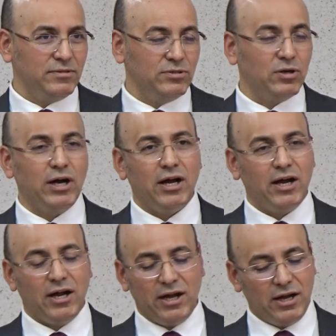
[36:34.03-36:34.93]
So
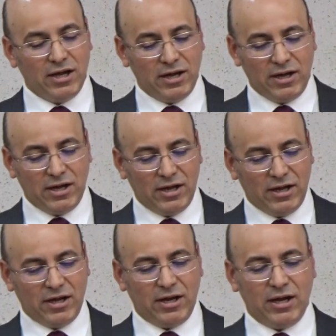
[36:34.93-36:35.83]

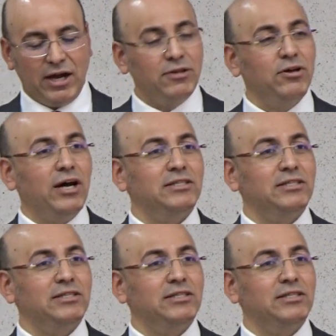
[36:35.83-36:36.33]
I'm not